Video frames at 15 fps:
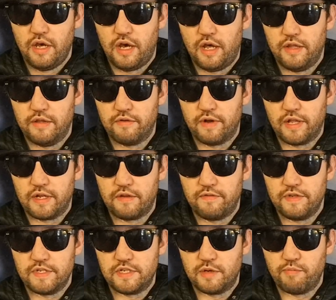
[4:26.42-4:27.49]
and the
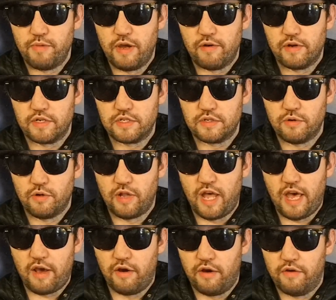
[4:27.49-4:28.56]
relativistic merits or
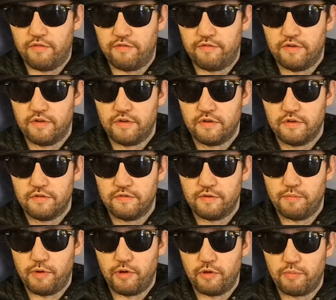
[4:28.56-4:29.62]
lack of for
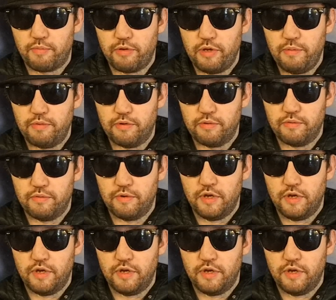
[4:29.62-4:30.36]
both people.